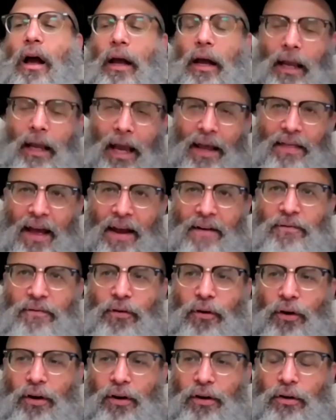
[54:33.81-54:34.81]
again, that
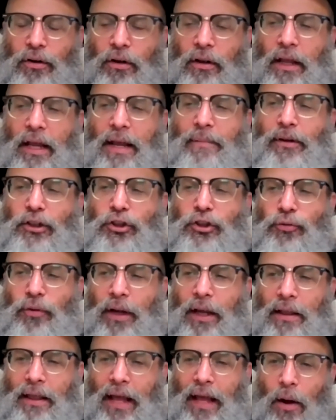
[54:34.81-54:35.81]
vertical
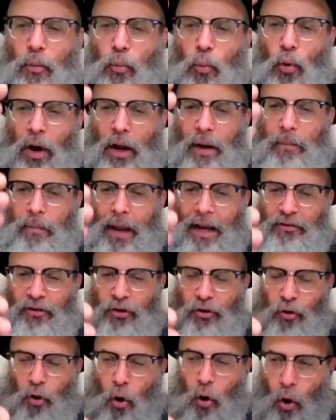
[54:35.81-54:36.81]
imagery, that one makes
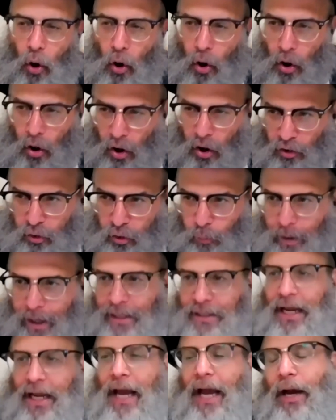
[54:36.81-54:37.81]
it all the
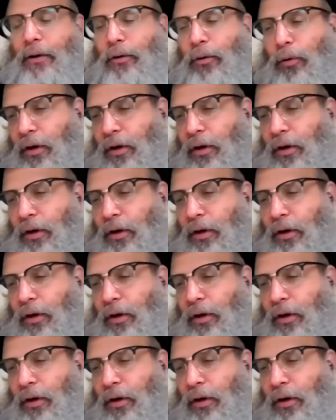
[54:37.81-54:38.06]
way down.